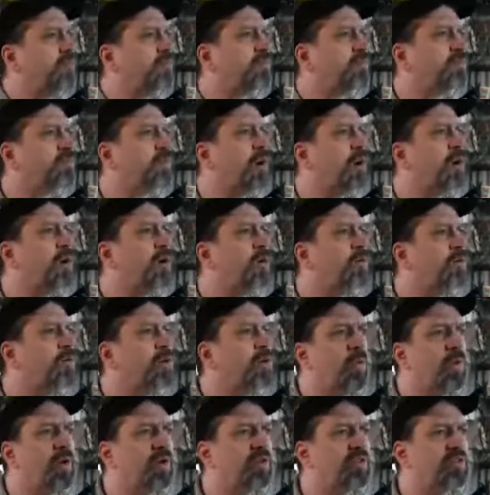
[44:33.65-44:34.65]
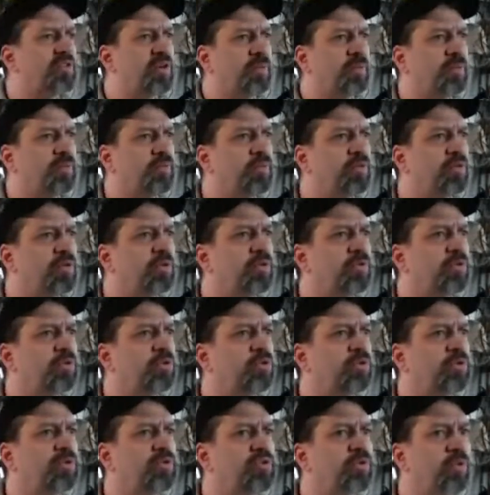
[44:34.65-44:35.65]
Oh no, where is it? Which
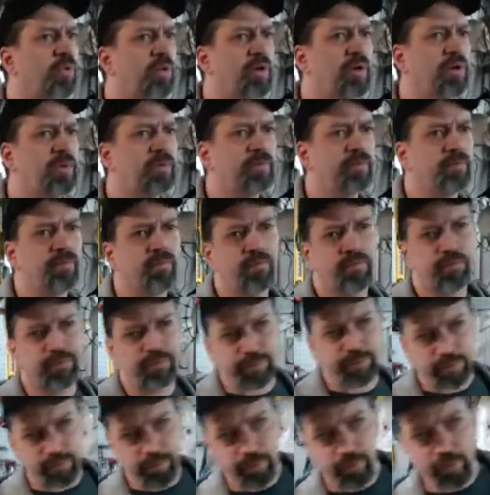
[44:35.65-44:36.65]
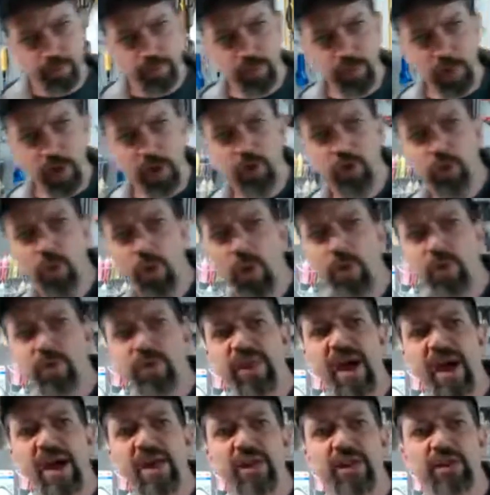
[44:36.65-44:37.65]
one's the one? The one with
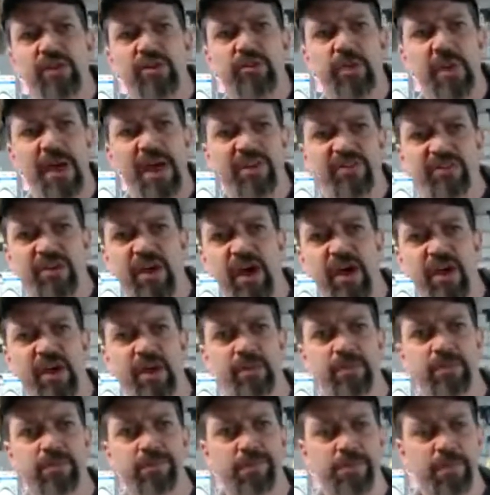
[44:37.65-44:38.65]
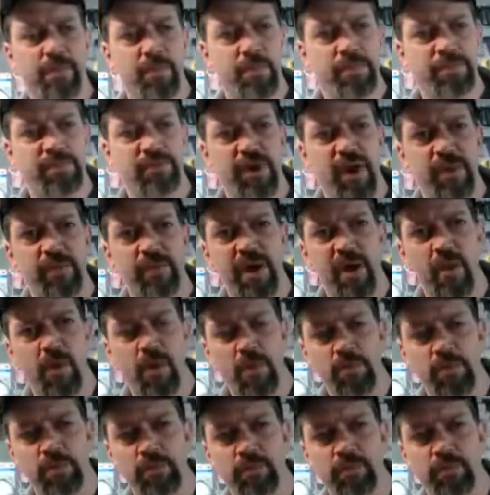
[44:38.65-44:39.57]
Alan's mask on it. Grab that one.